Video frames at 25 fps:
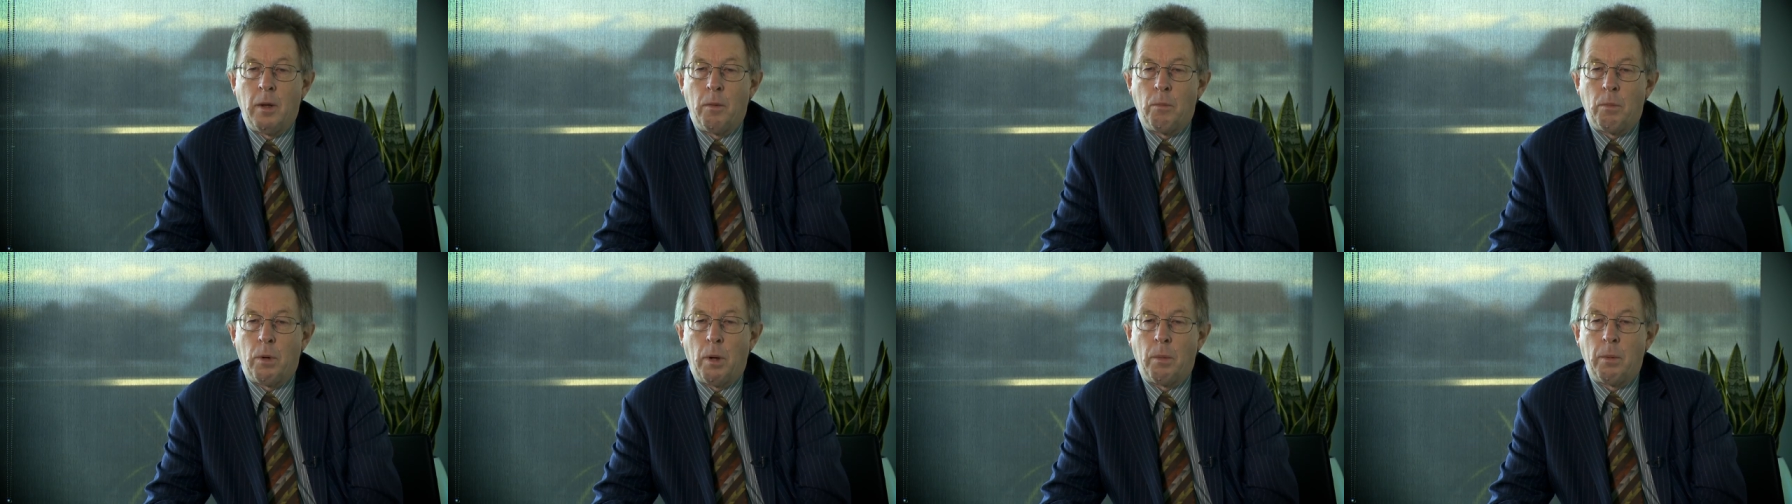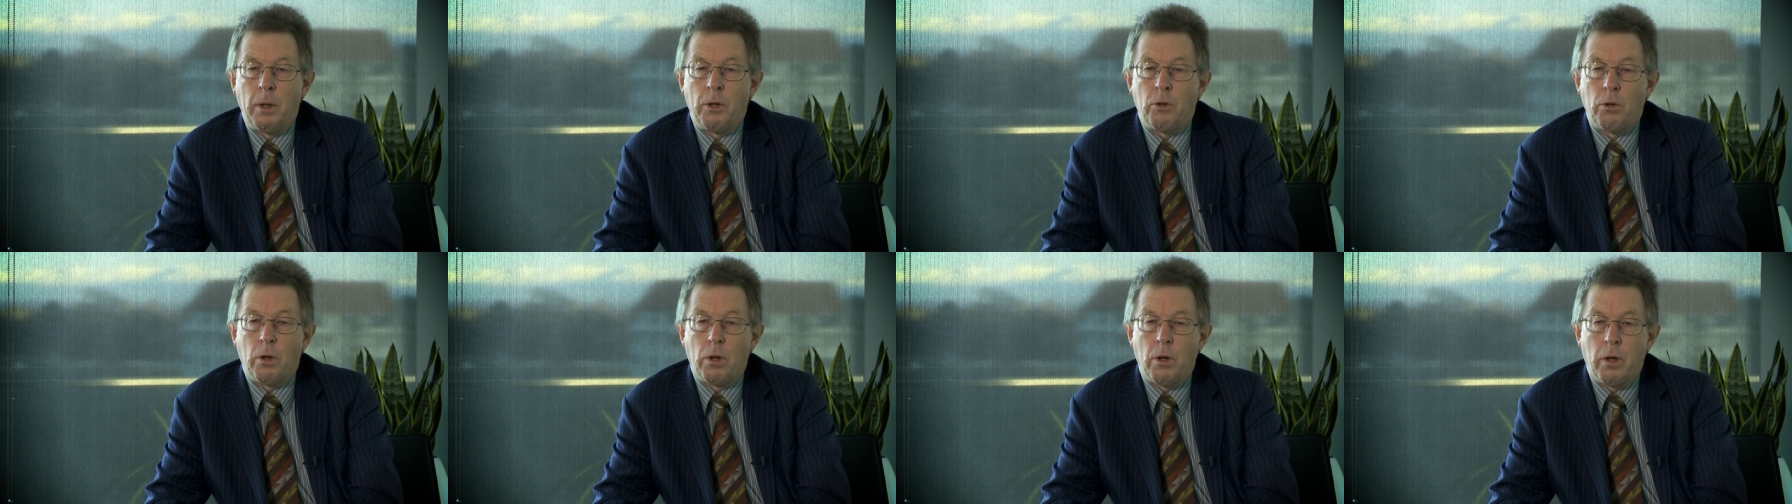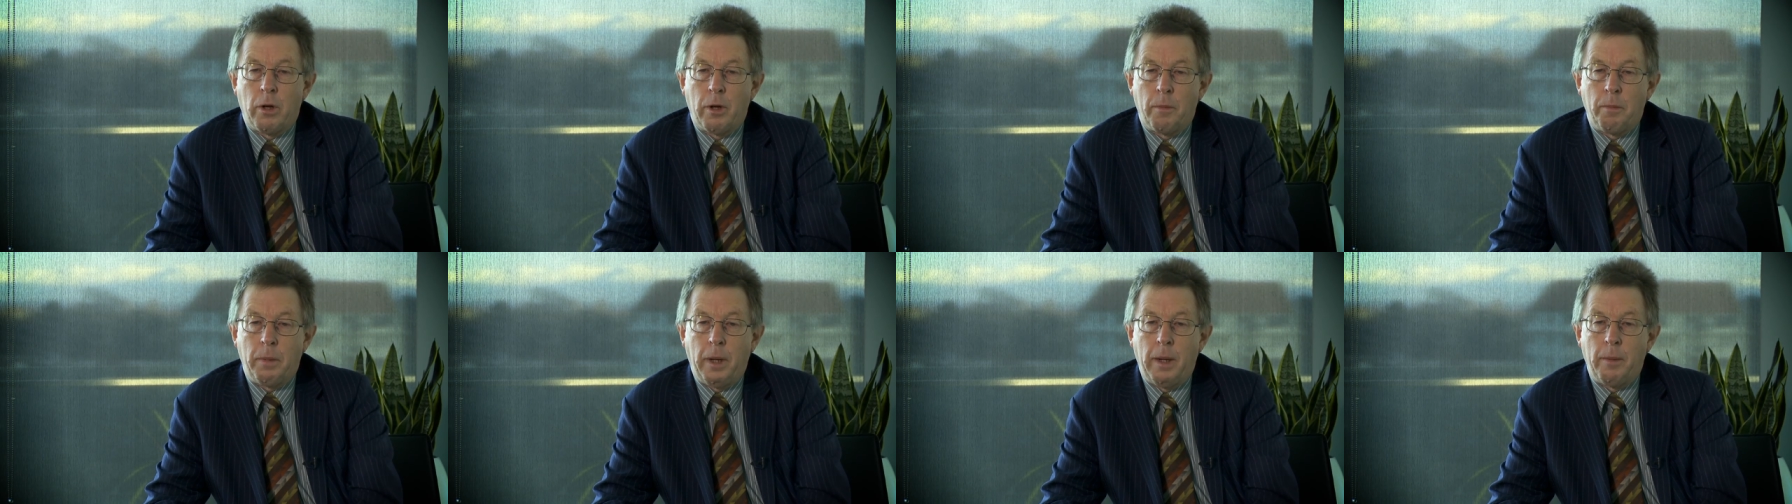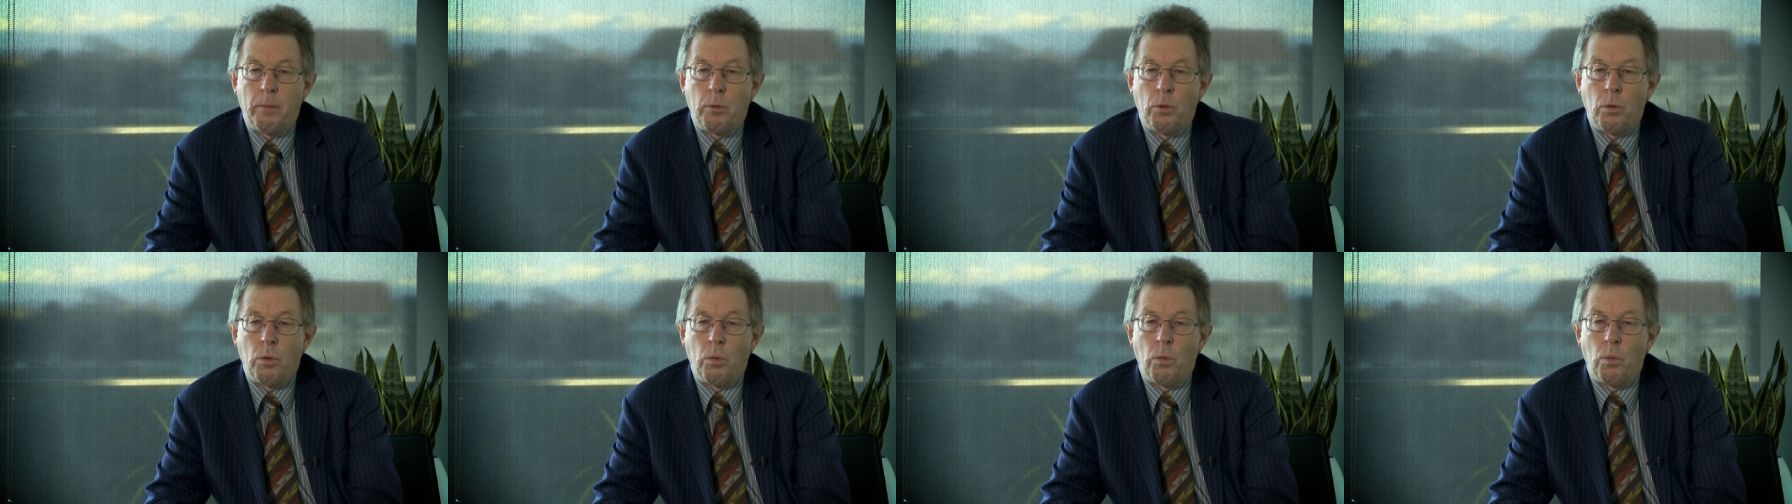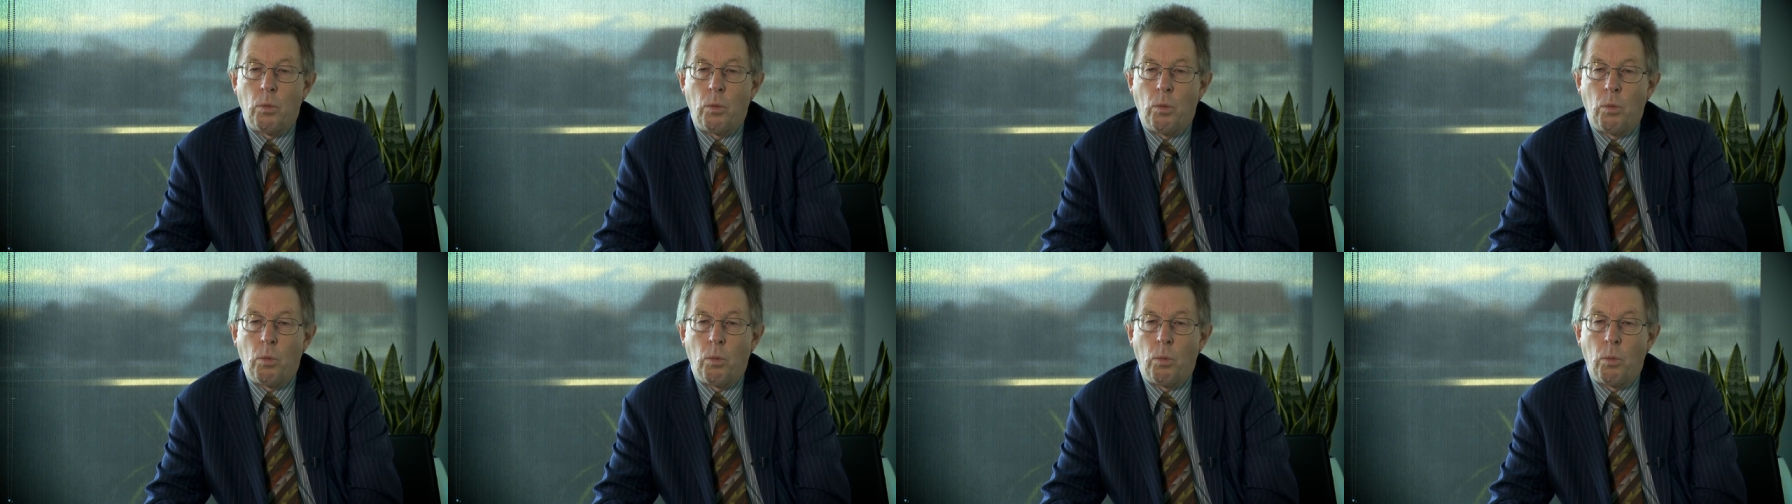probably to a lot of people
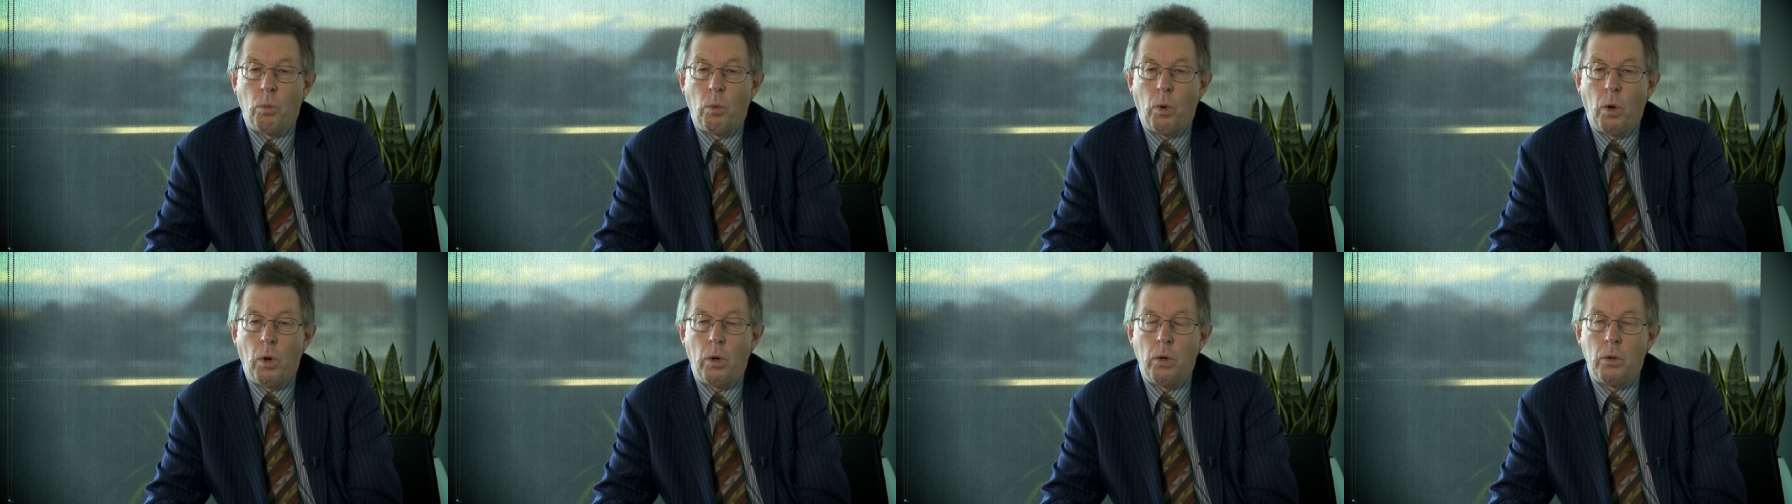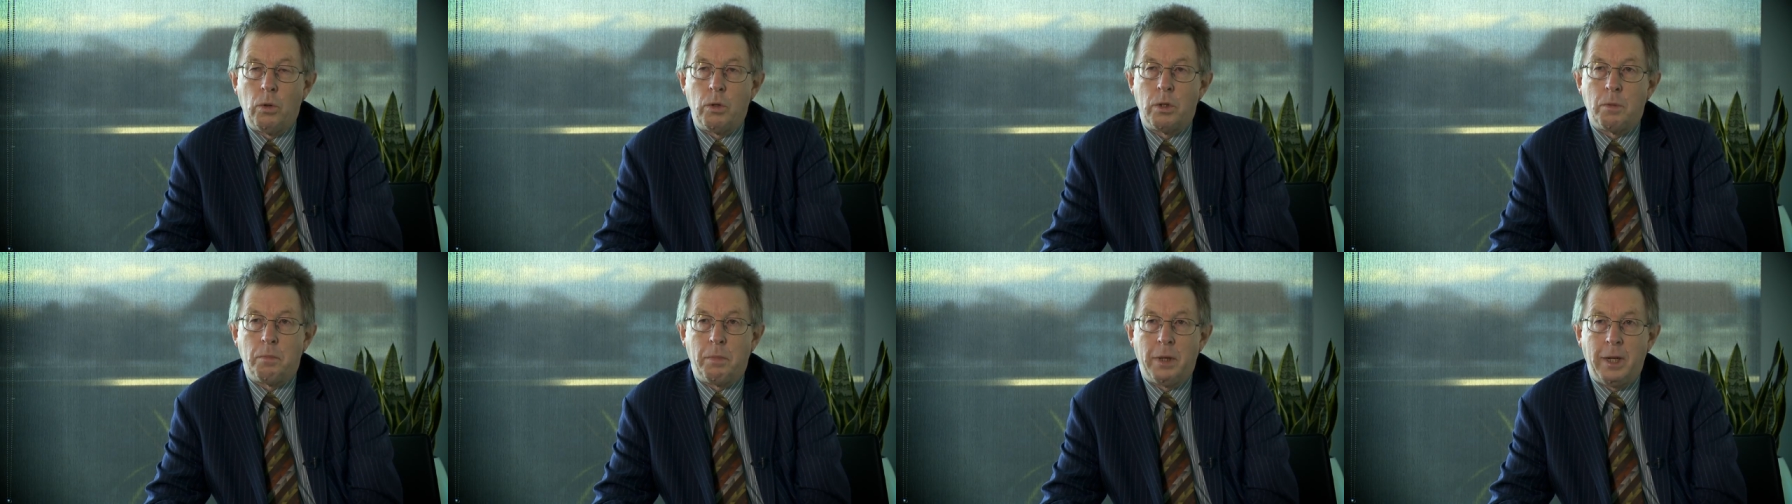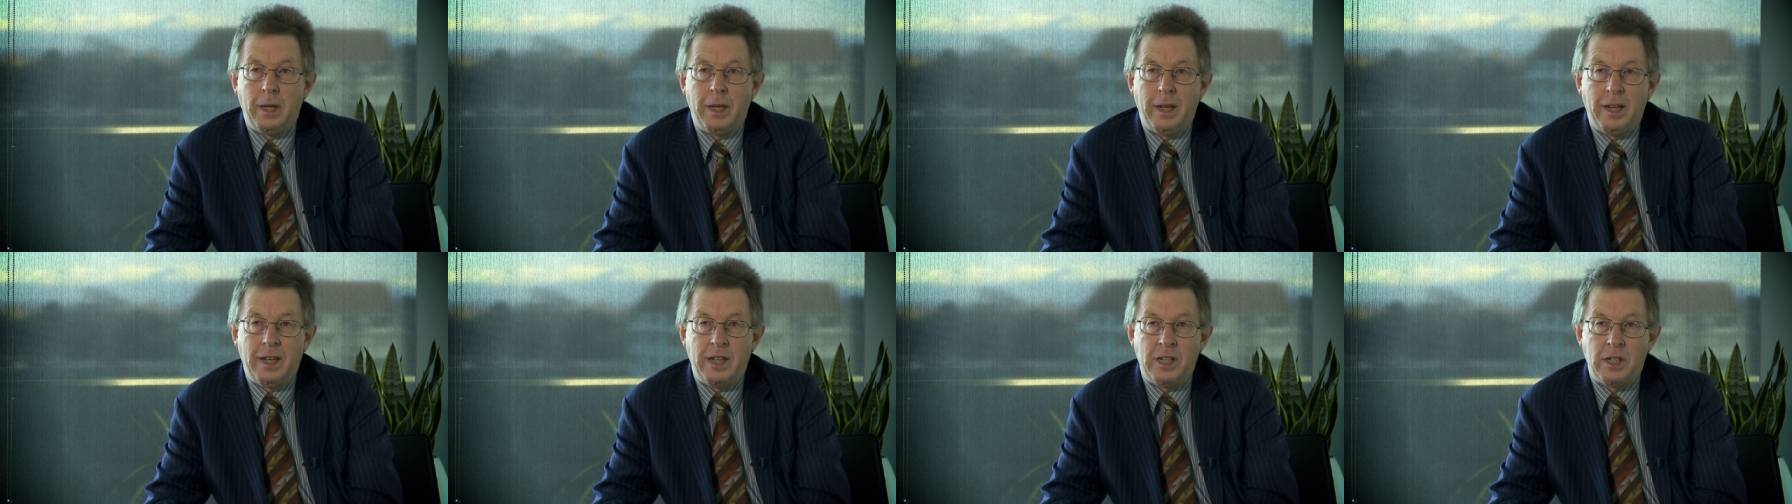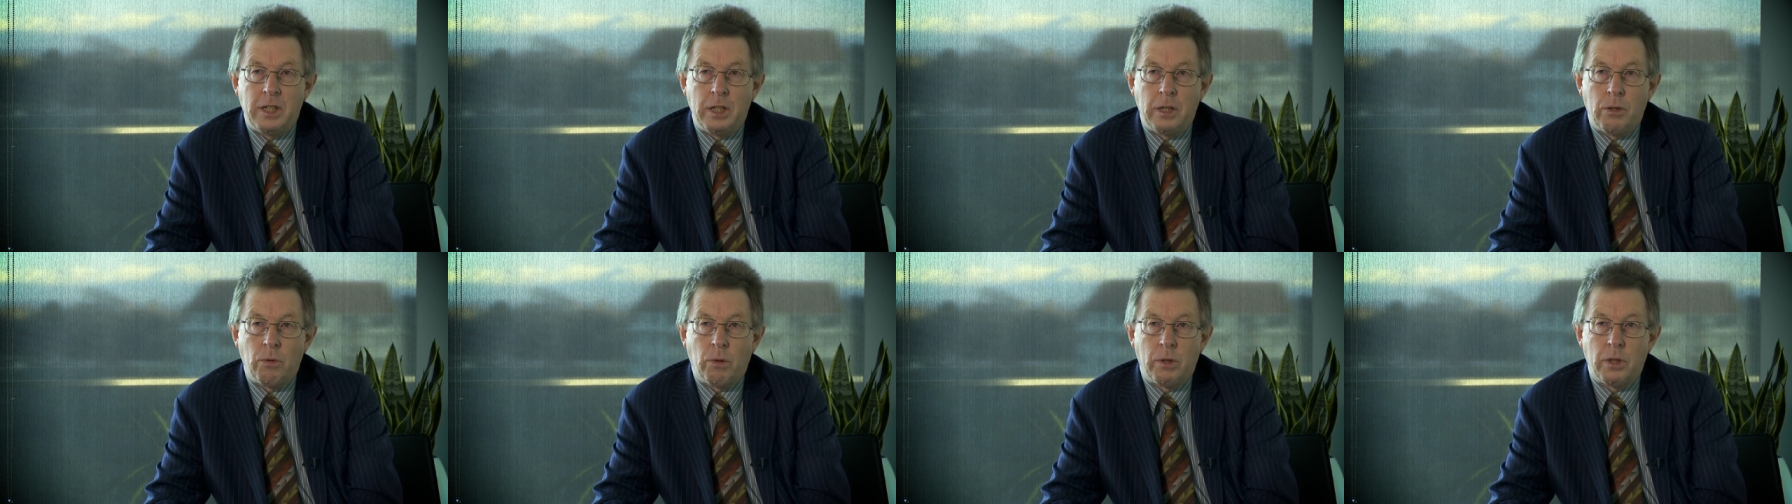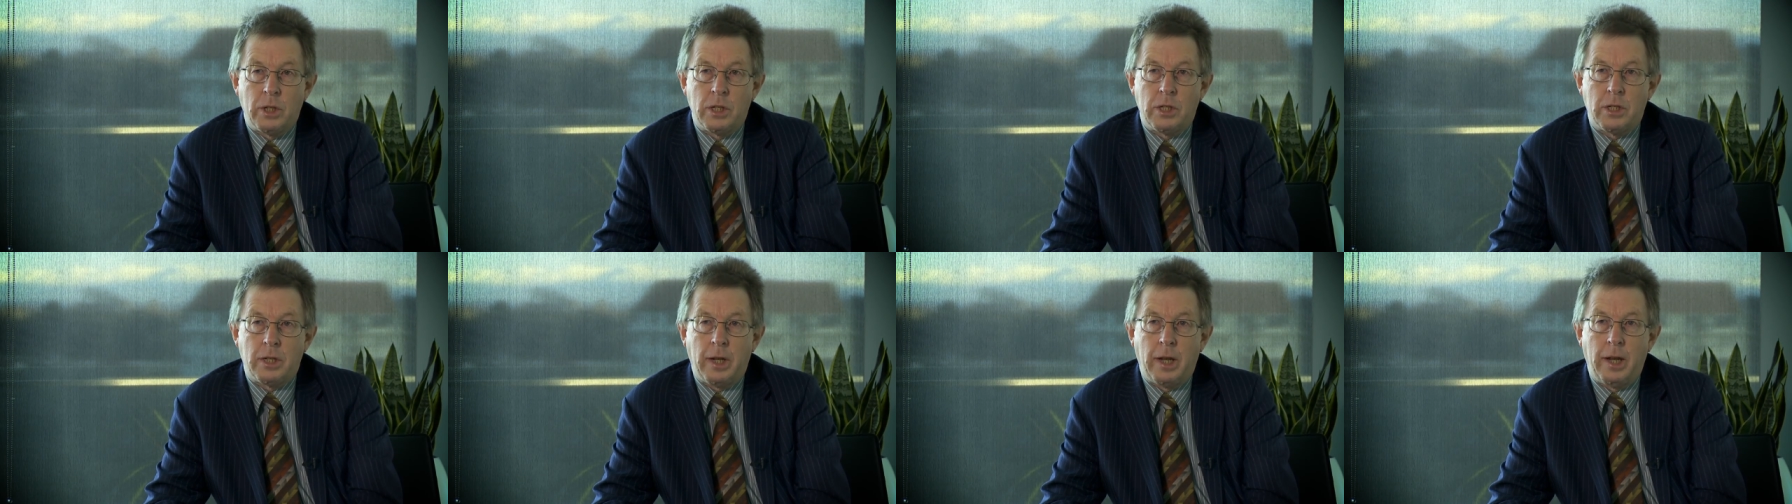won't be easy to
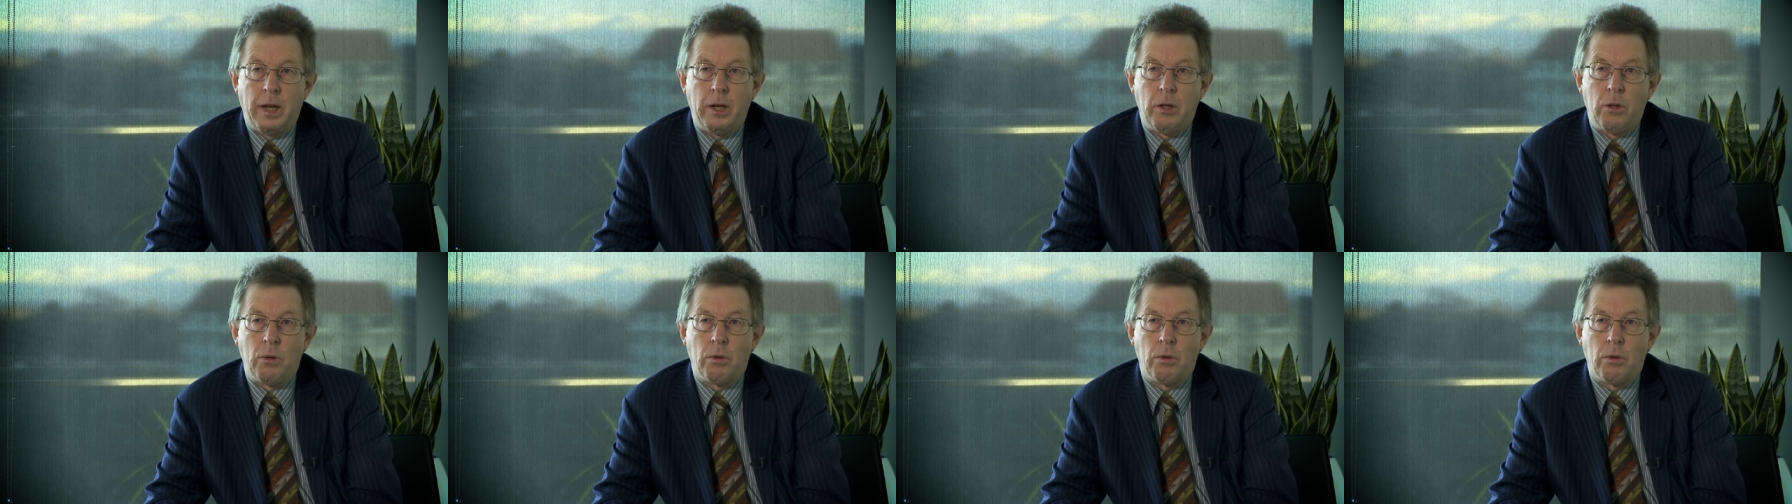understand.